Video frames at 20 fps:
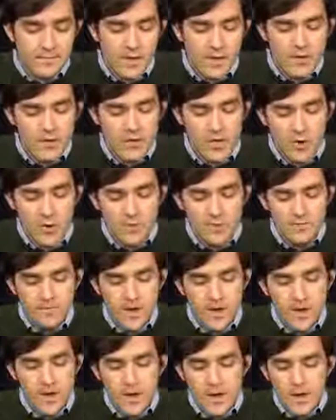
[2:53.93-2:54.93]
So
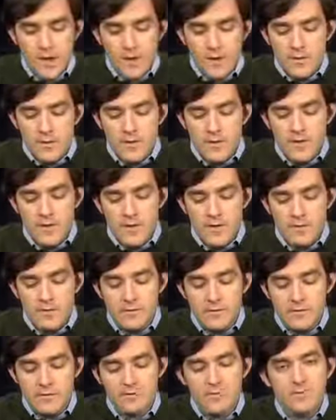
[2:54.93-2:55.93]
the
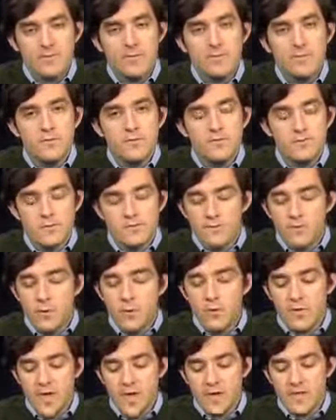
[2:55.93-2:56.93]

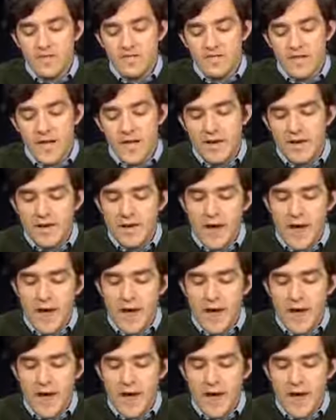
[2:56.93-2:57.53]
floor then is set